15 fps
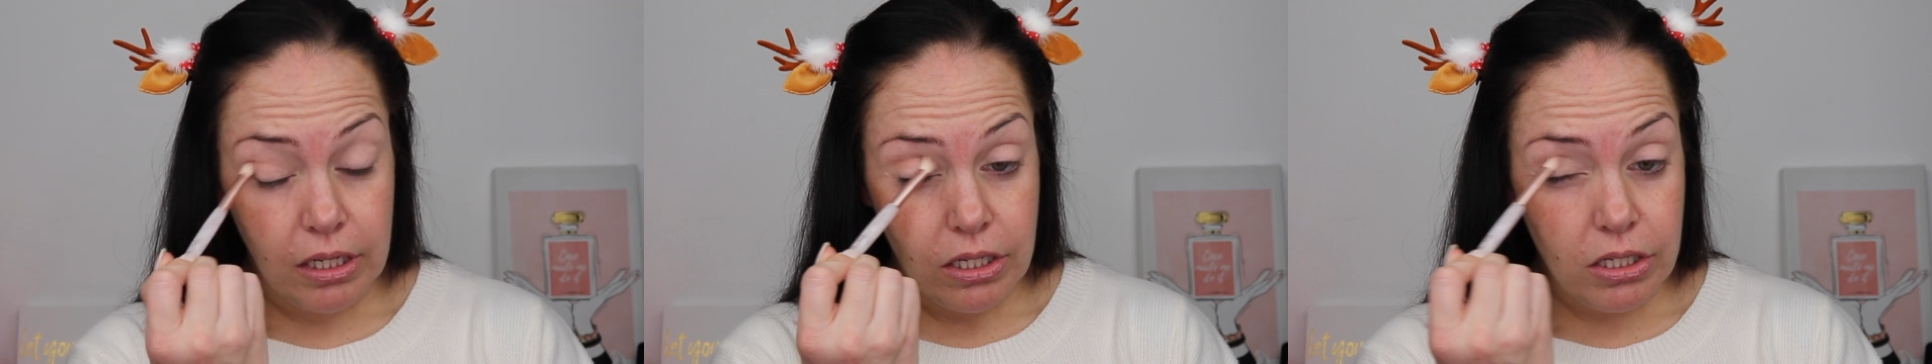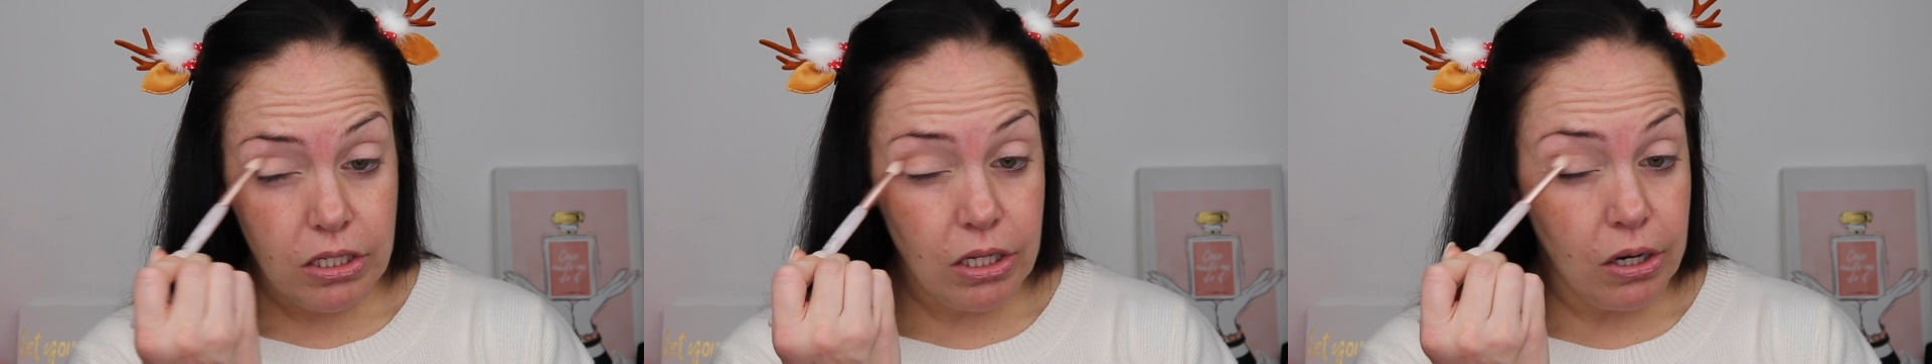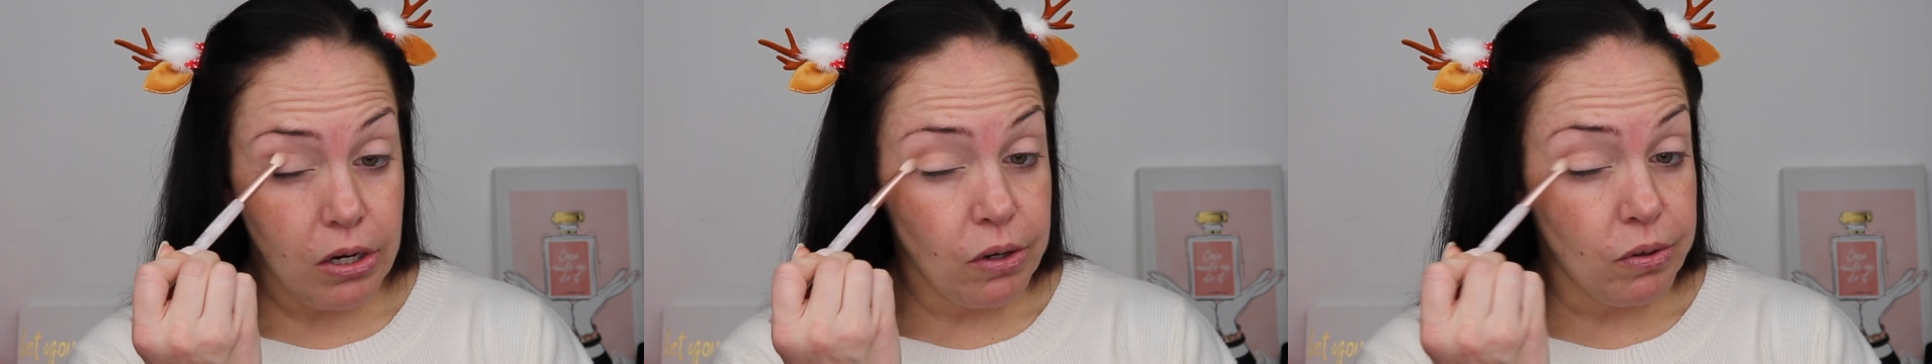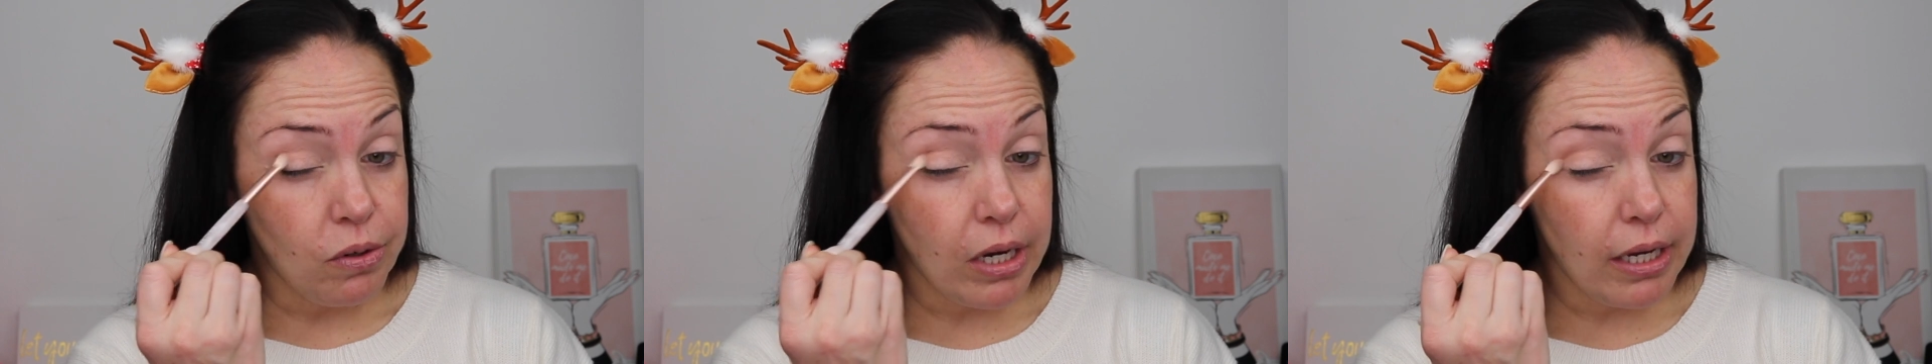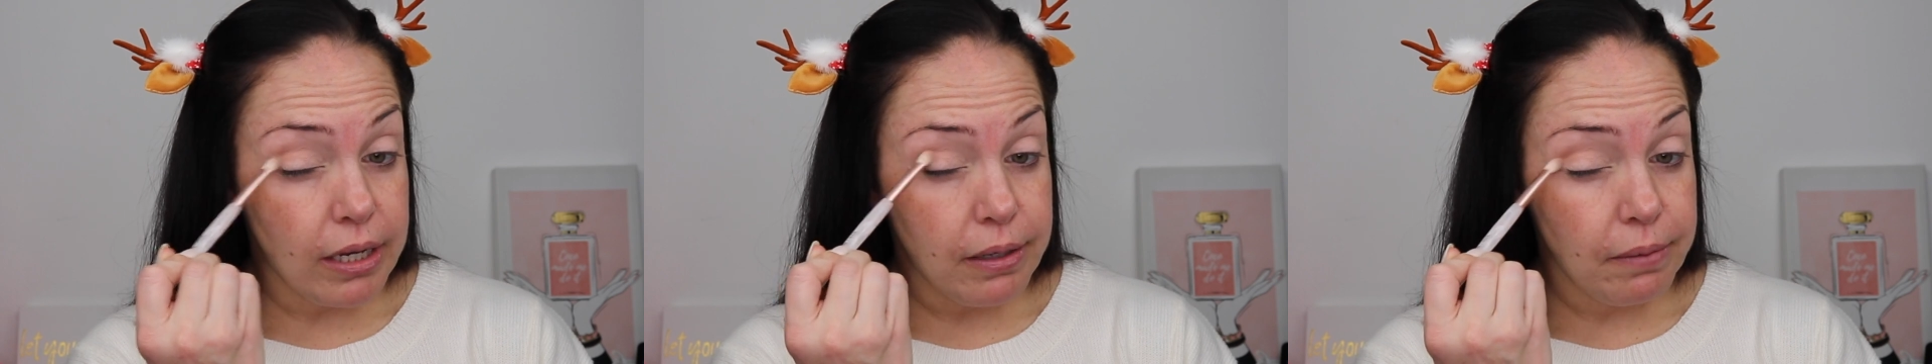
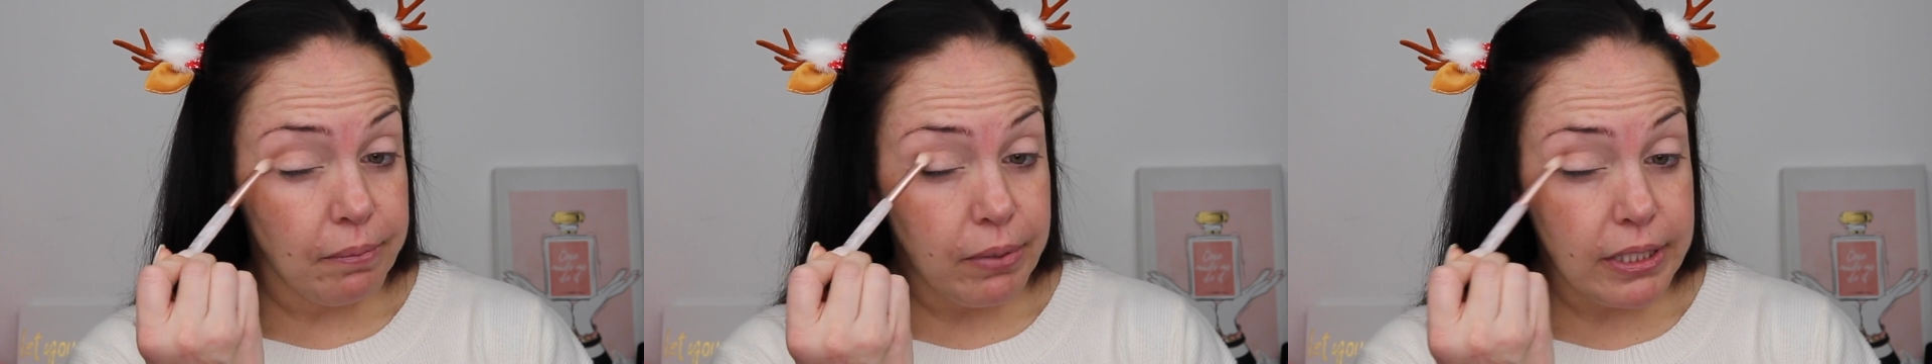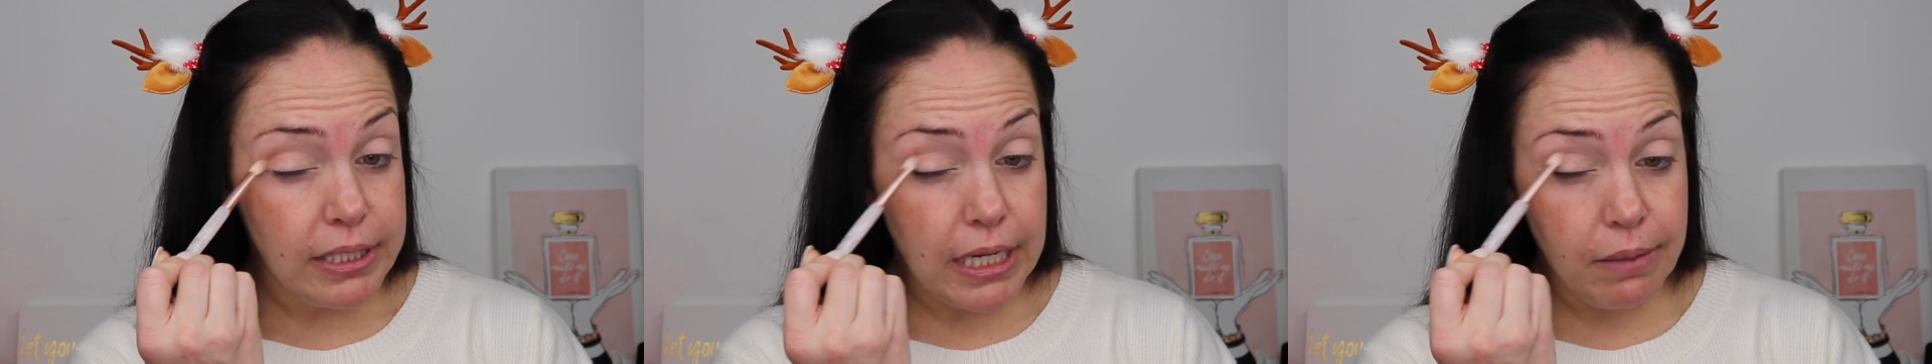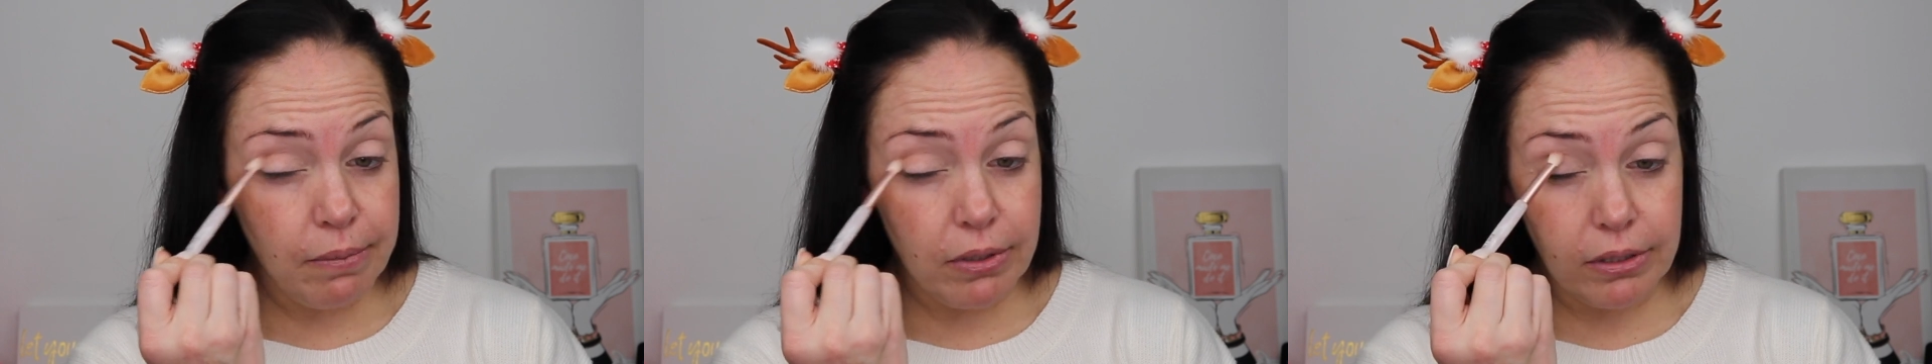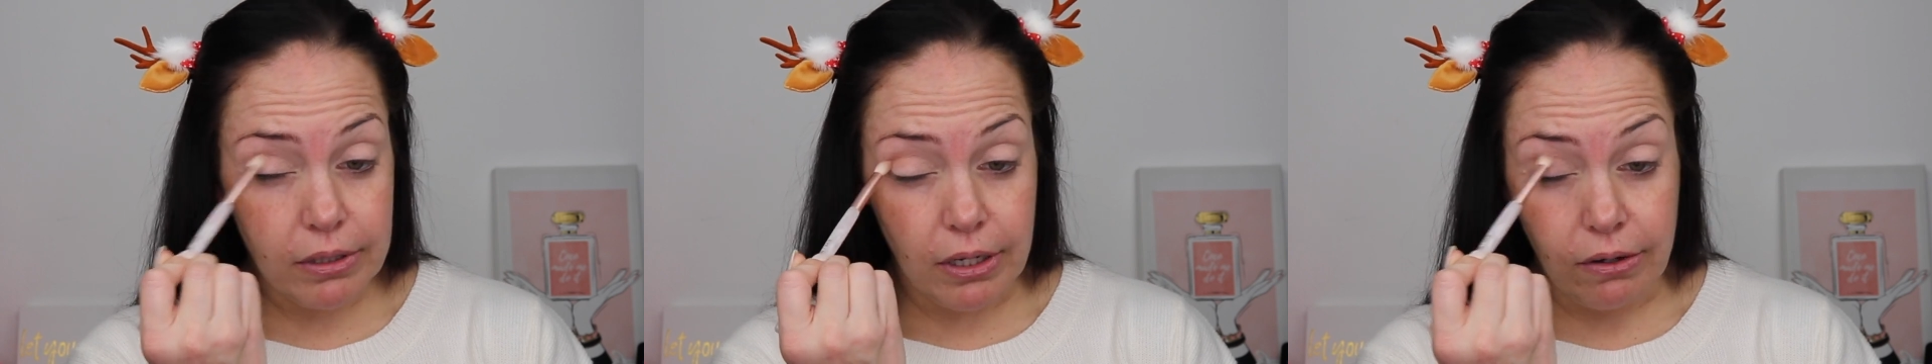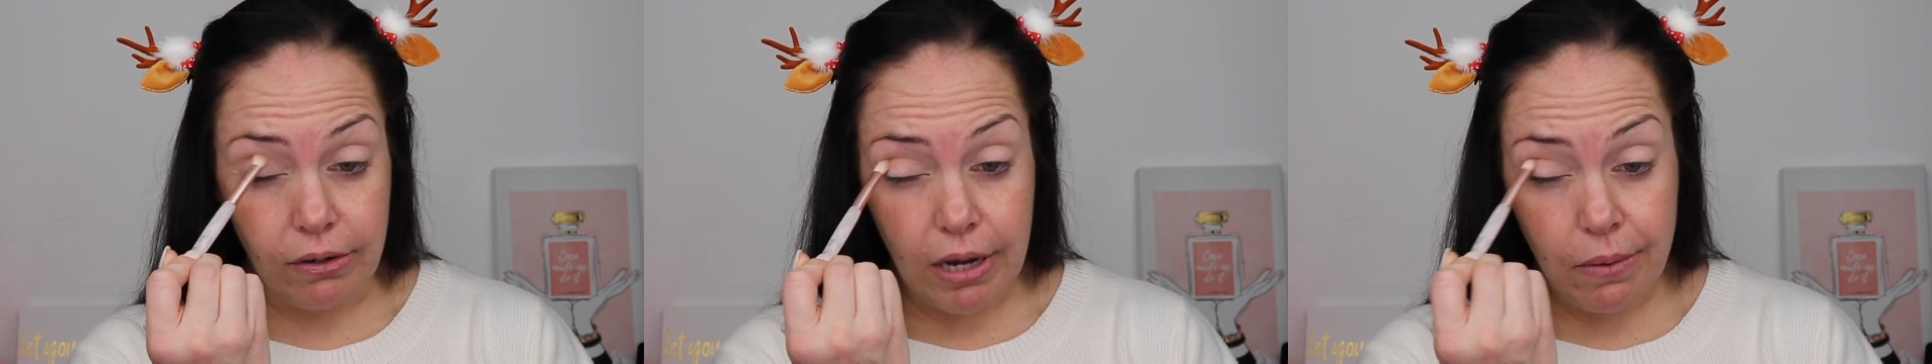So put down
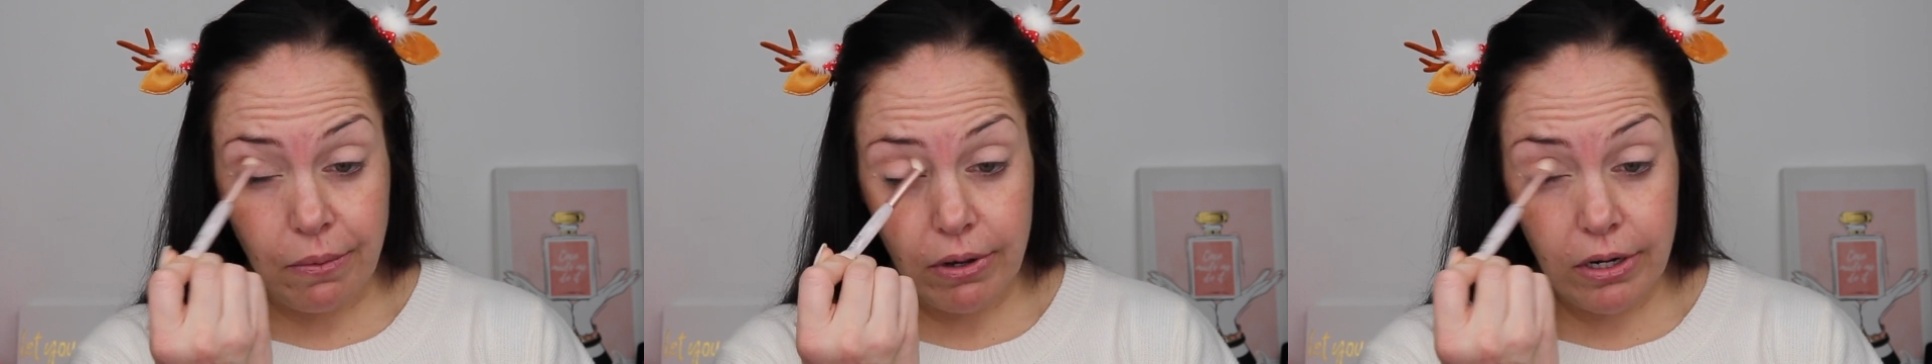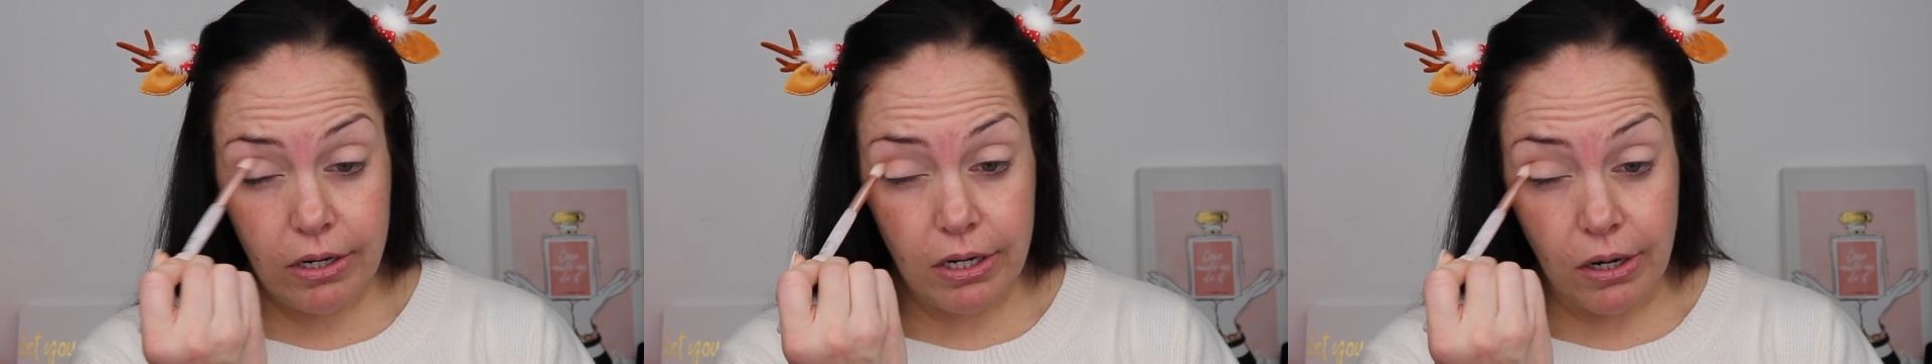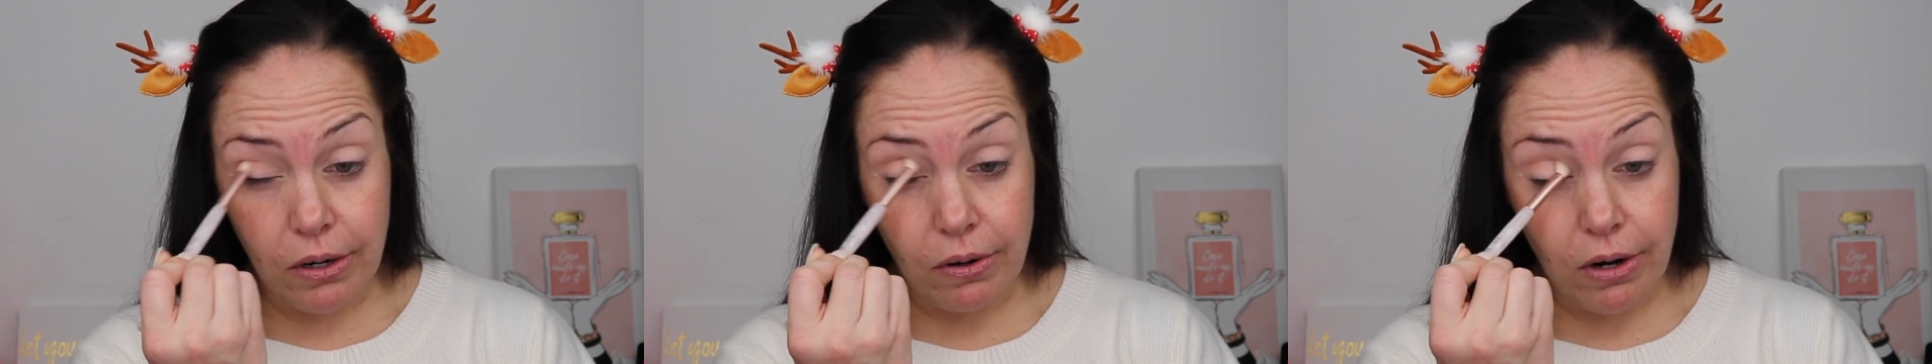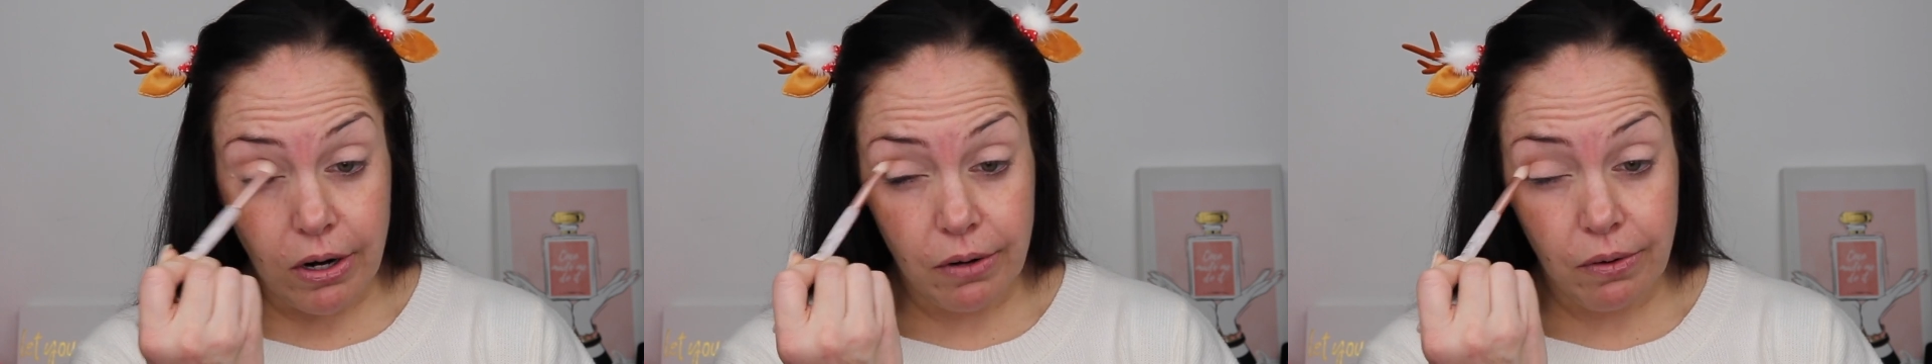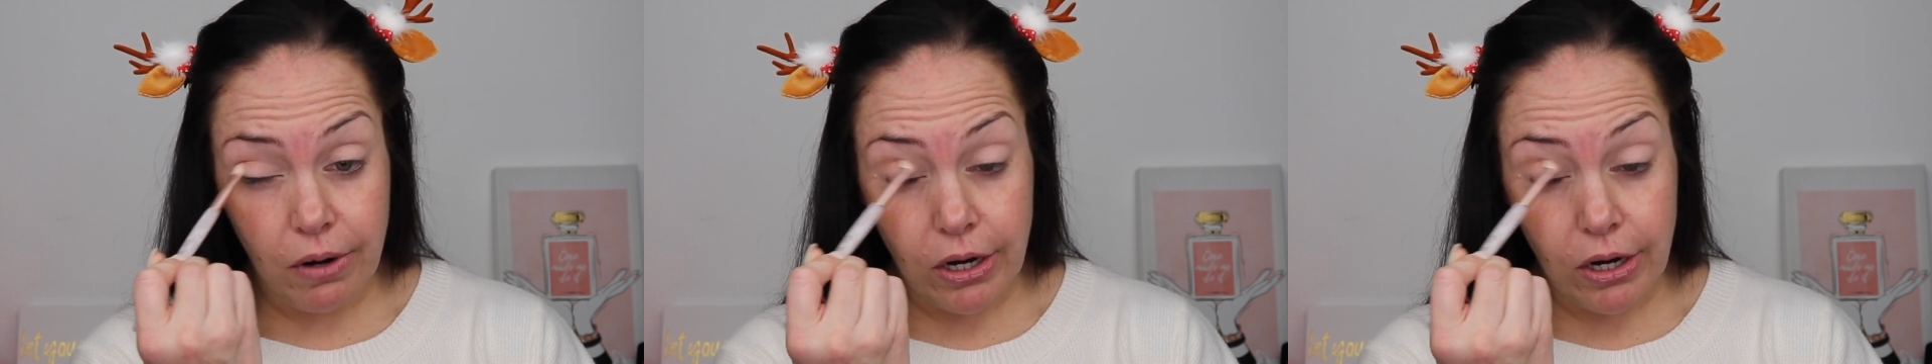below, I wanna know,